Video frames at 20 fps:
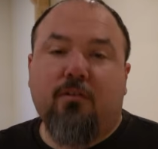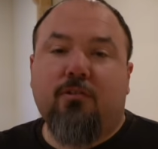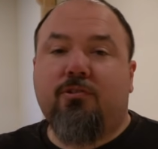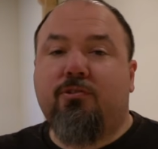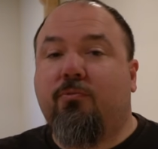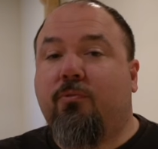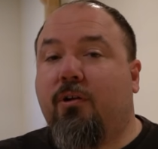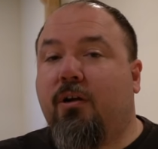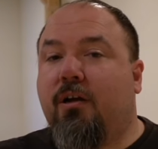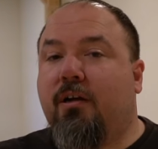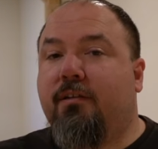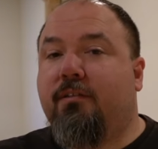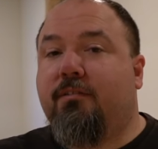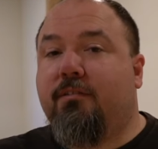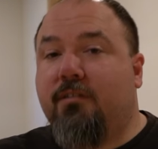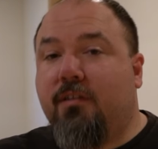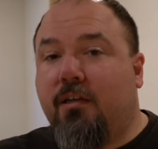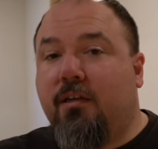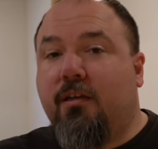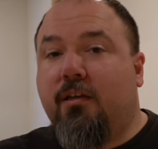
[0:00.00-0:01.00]
So what I
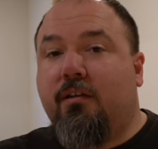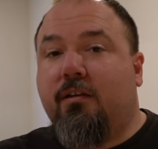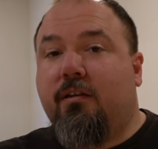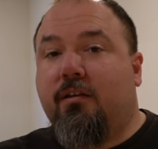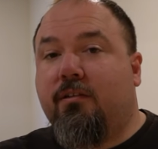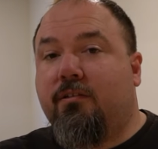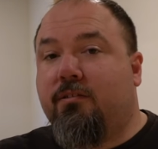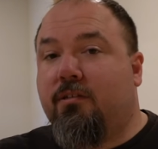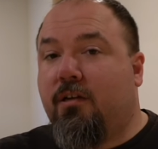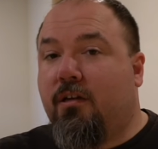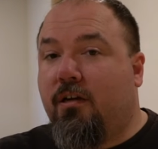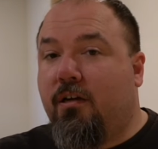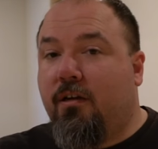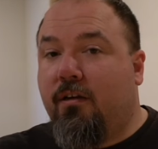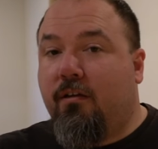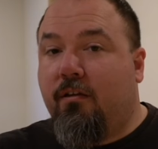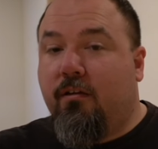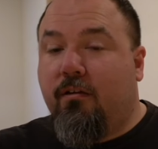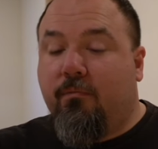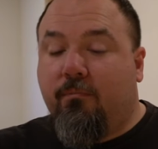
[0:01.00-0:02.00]
did is
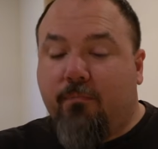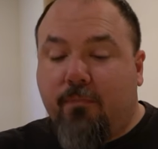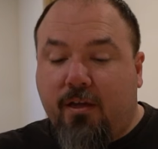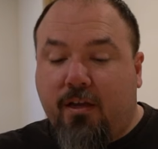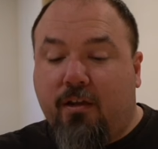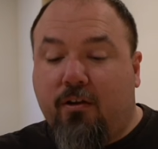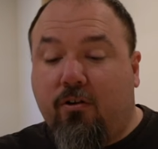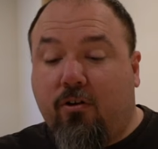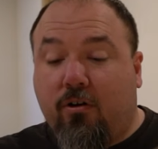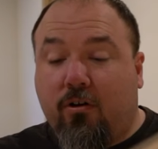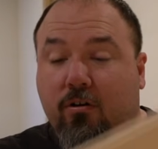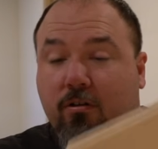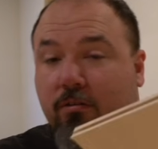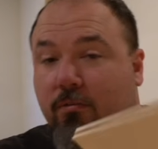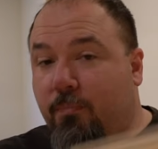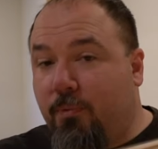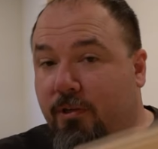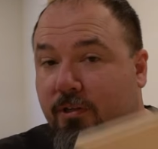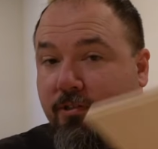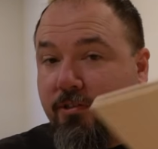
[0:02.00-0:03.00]
I made
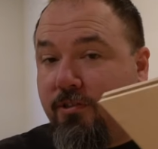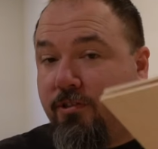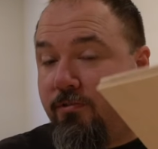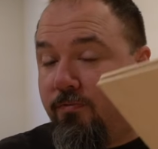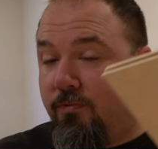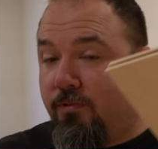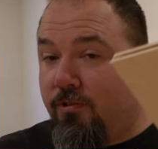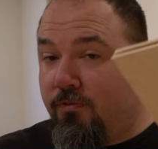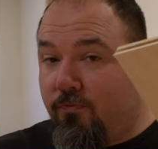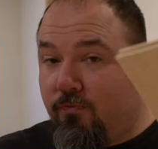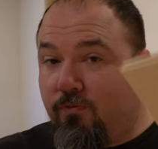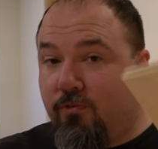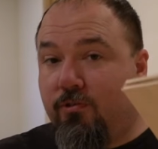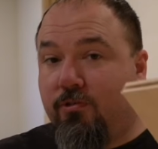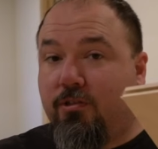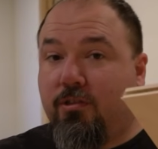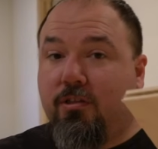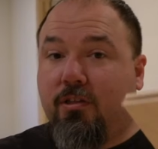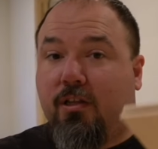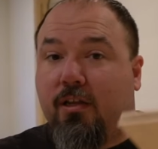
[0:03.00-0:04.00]
all the pieces for the
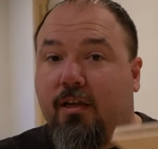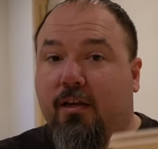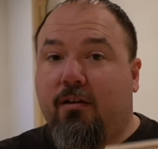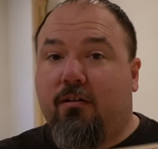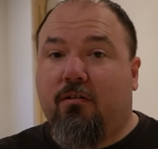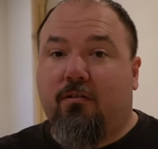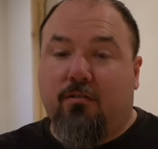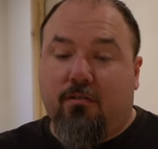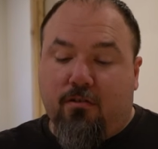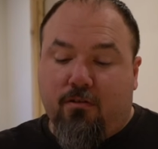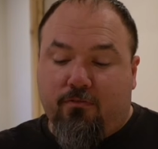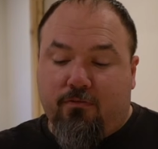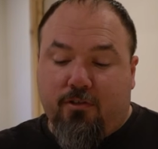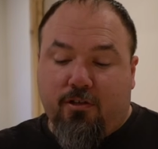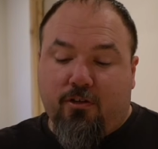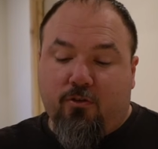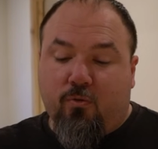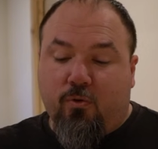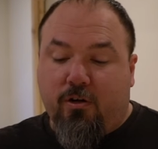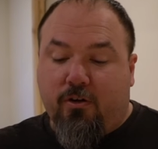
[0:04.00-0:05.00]
first layer of
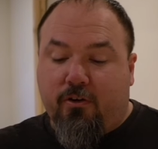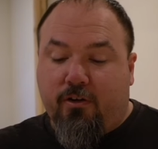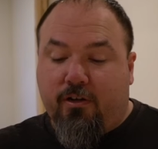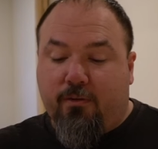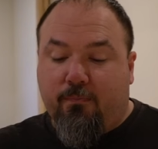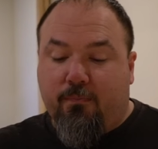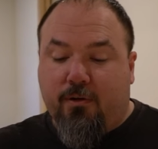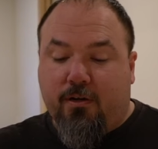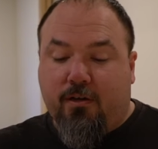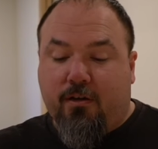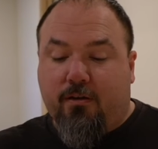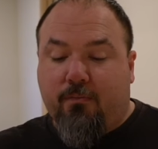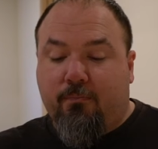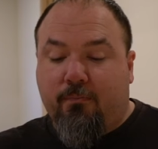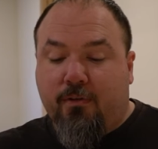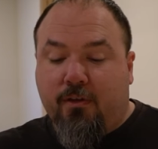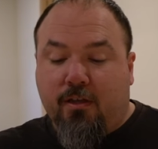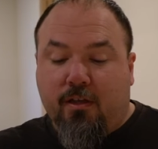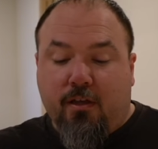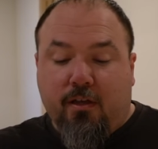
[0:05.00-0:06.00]
the aquarium
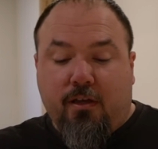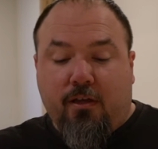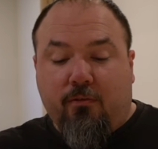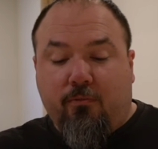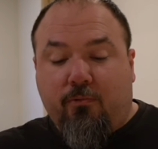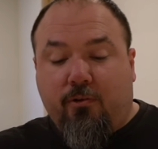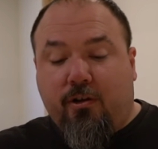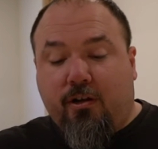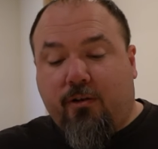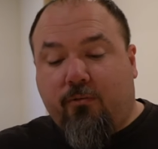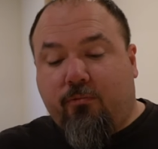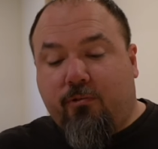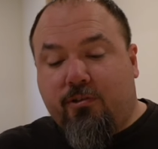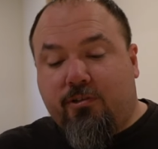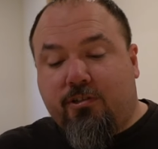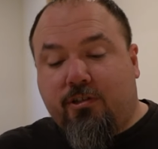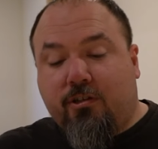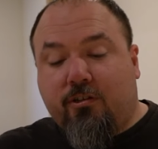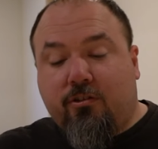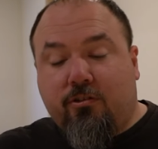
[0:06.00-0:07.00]
bottom, and when I
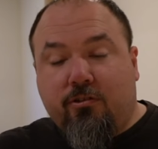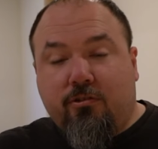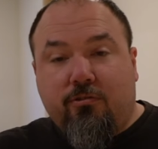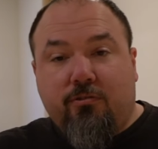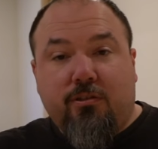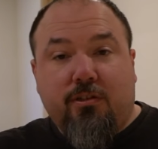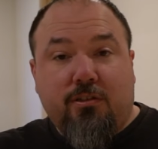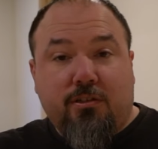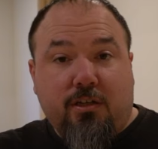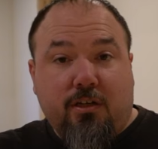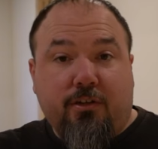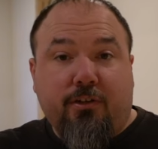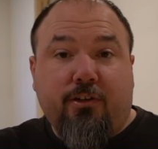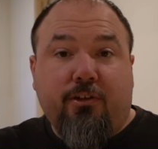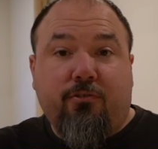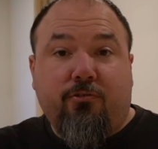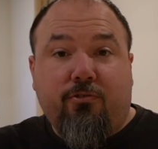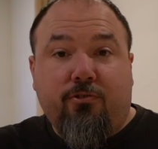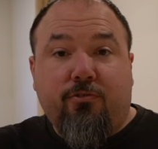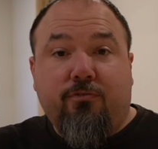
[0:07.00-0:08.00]
went to glue the tongue
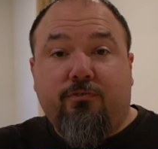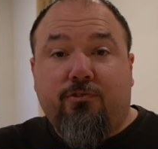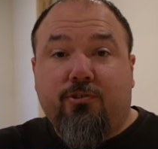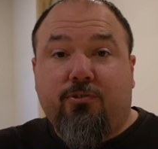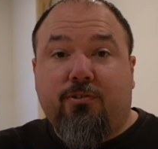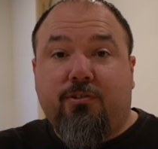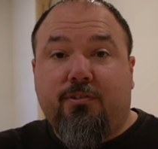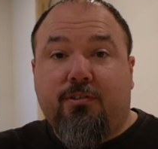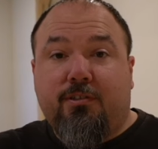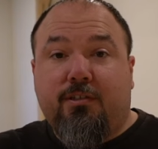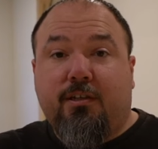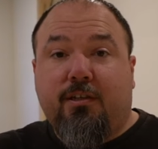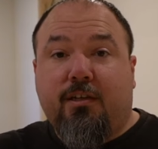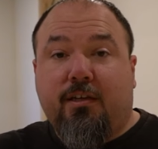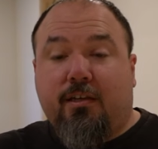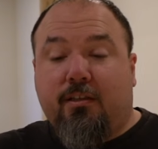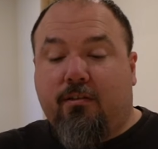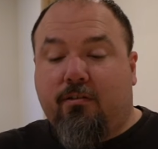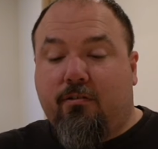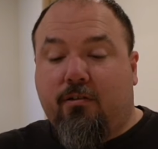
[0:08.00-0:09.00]
and groove joints
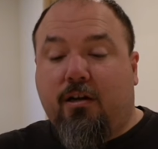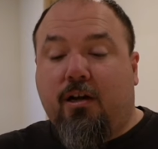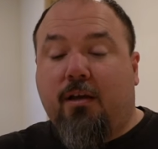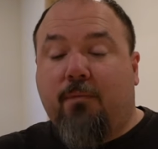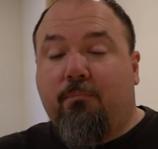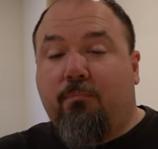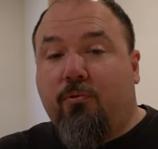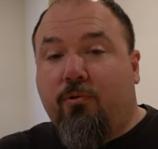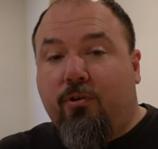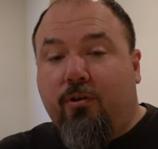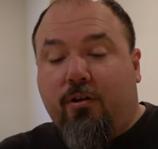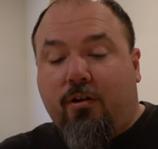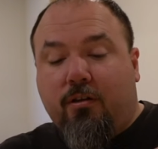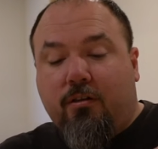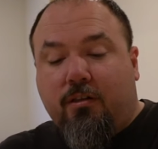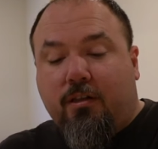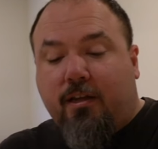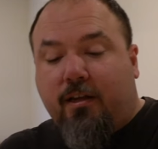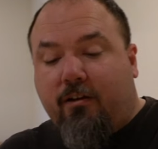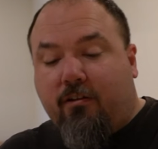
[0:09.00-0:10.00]
together, I put a
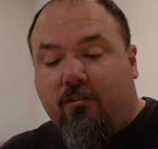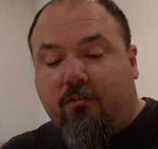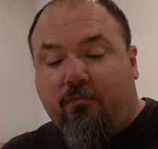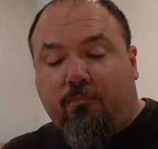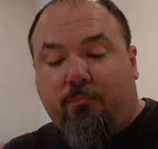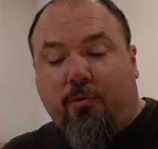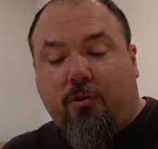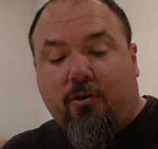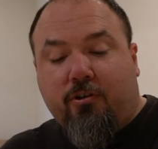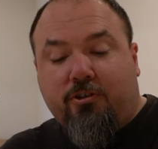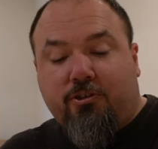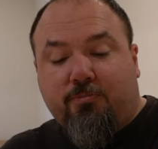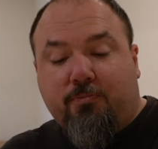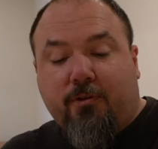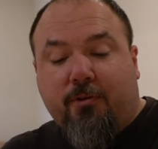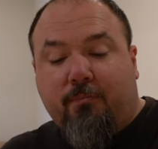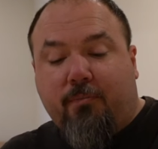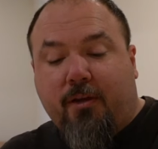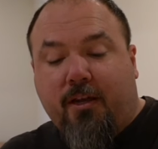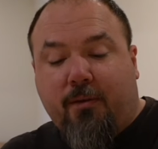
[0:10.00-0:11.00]
layer of
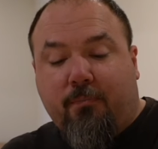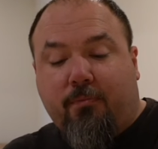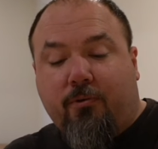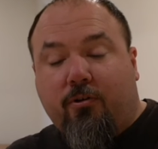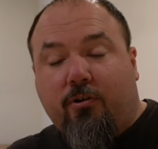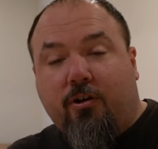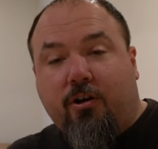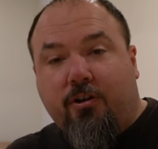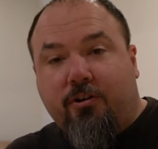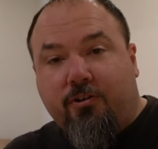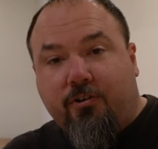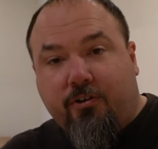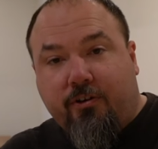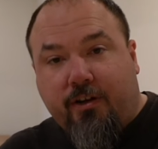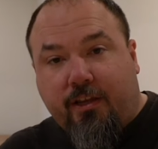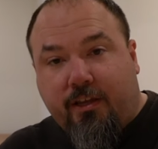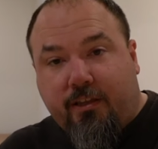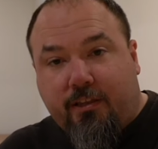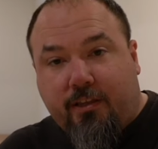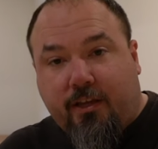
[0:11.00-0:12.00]
parchment paper
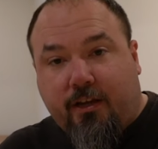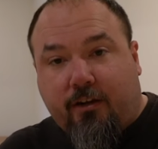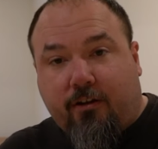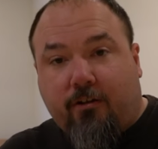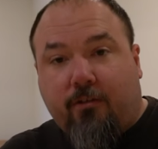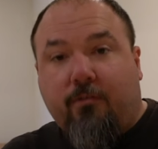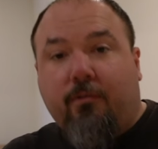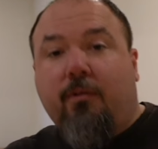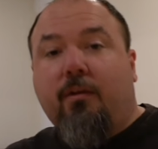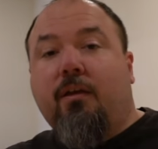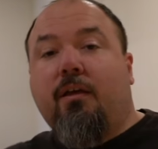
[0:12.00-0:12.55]
underneath here.